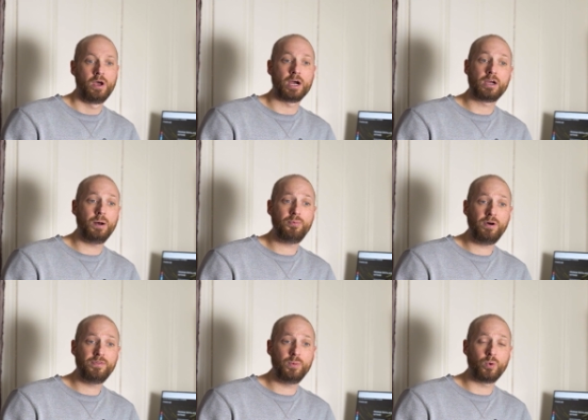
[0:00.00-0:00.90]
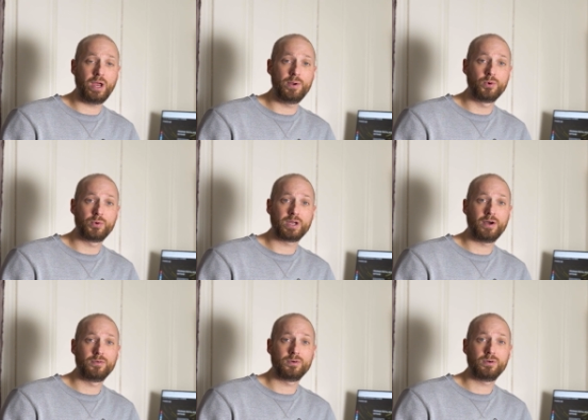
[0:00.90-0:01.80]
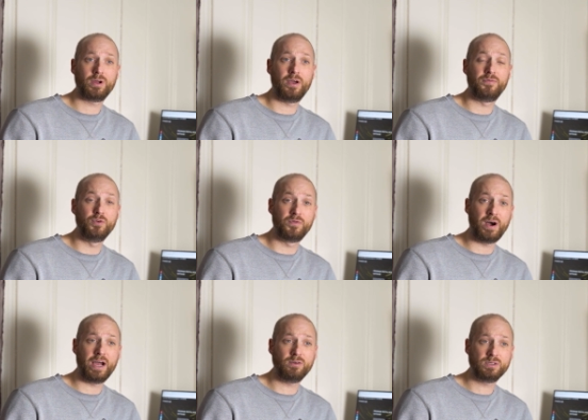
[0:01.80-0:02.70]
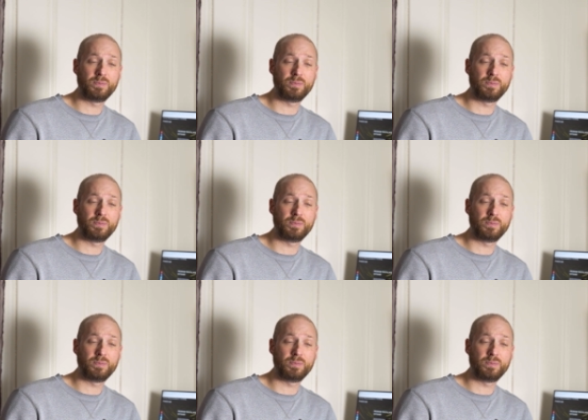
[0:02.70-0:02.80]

A couple of them were able to recover a few files,